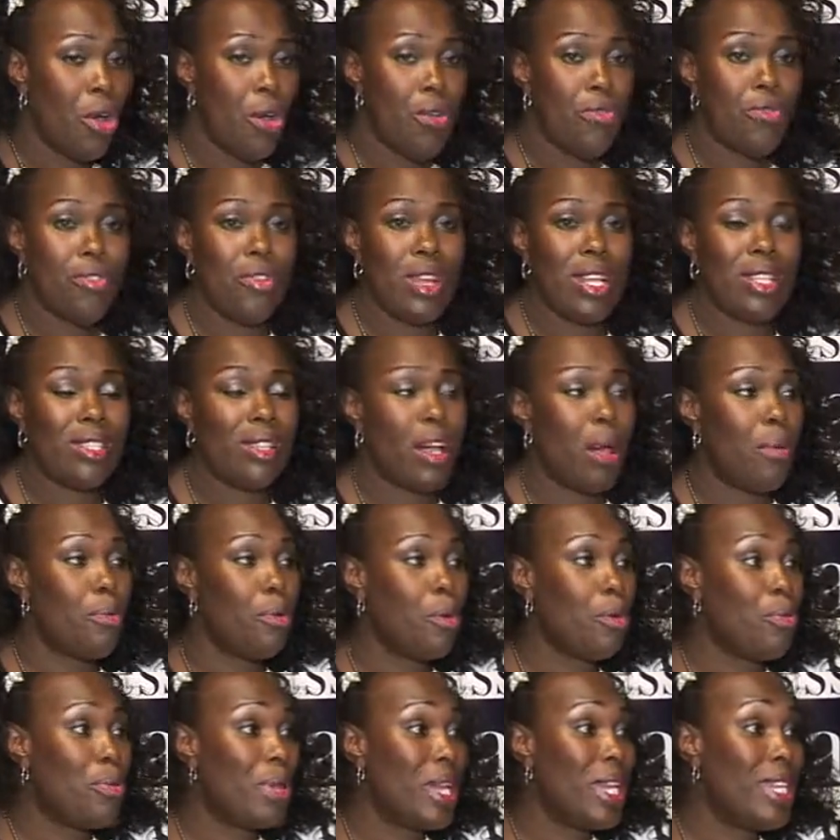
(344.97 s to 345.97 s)
For
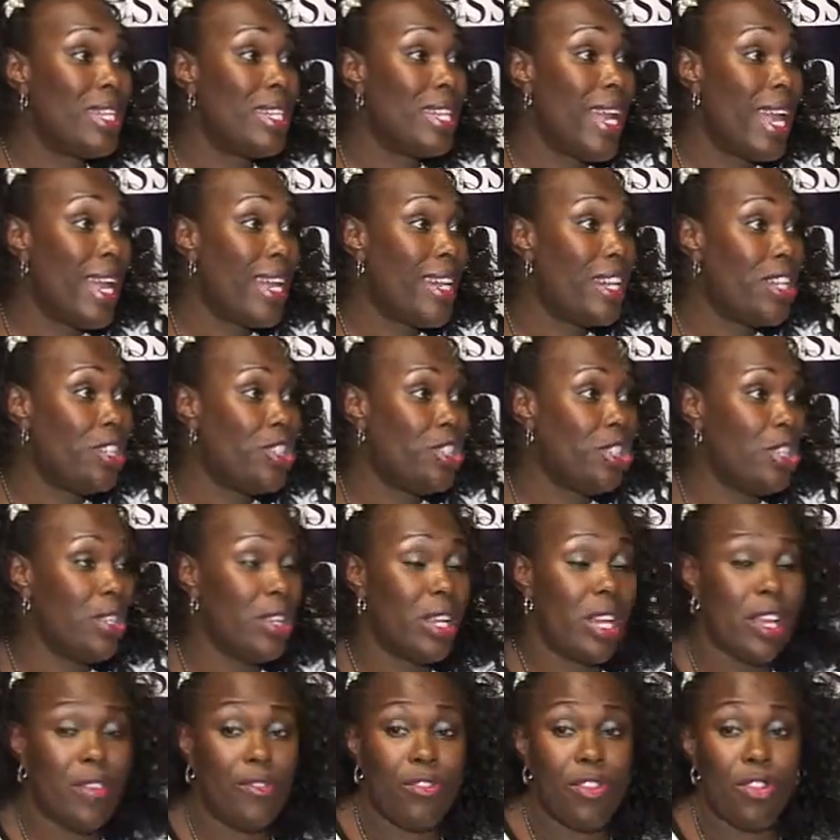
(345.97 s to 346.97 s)
example, being
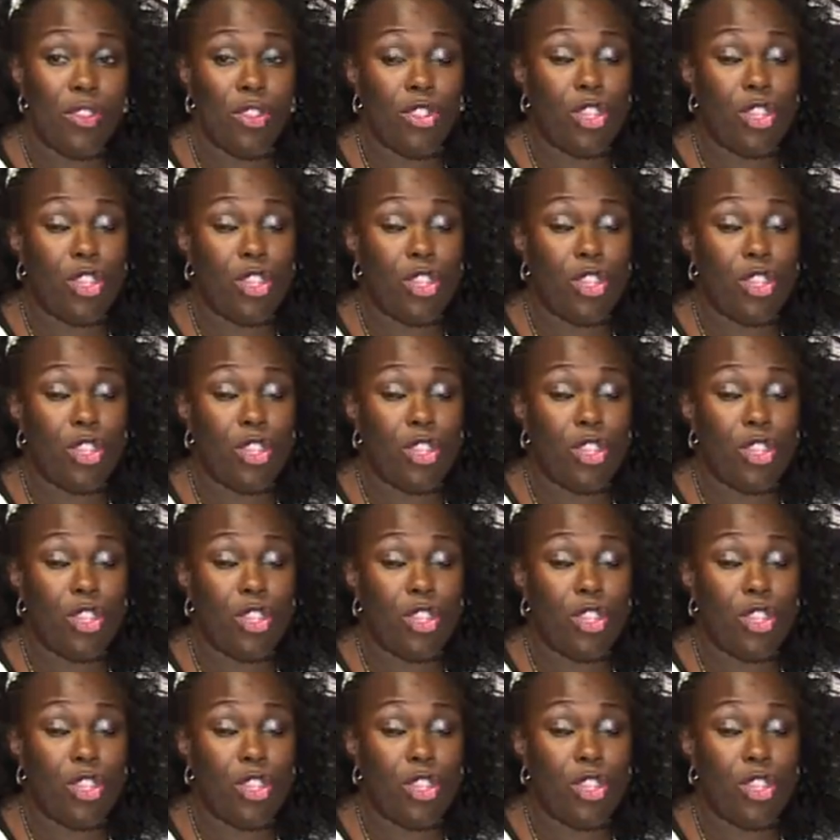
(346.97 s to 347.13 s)
negligent if your